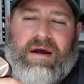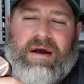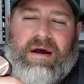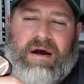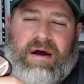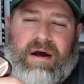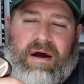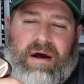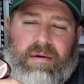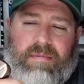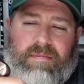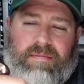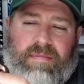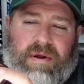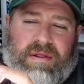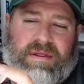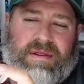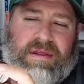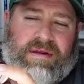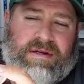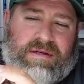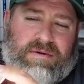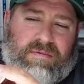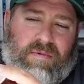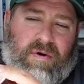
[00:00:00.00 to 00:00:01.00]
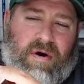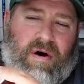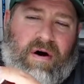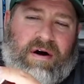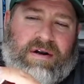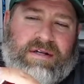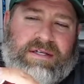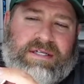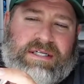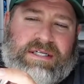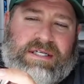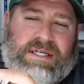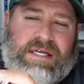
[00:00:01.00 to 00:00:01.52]
But this raw
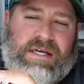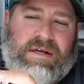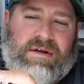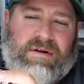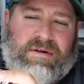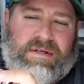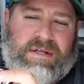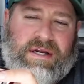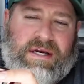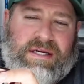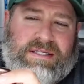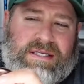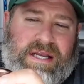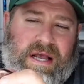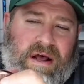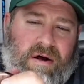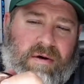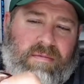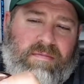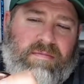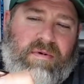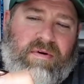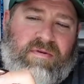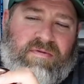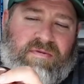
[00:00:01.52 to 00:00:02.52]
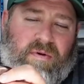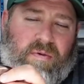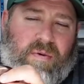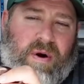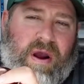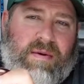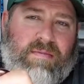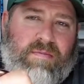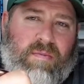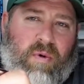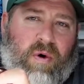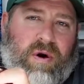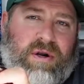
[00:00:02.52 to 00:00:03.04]
steel does help move
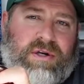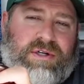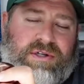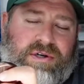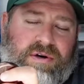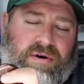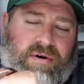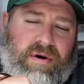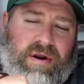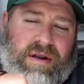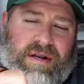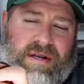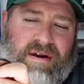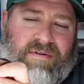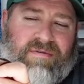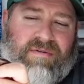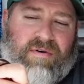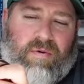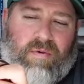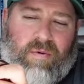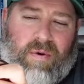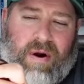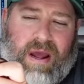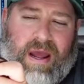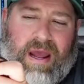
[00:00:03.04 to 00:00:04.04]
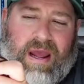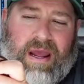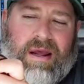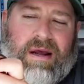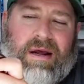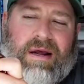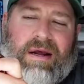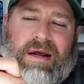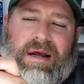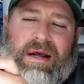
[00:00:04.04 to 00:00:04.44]
away moisture in a different way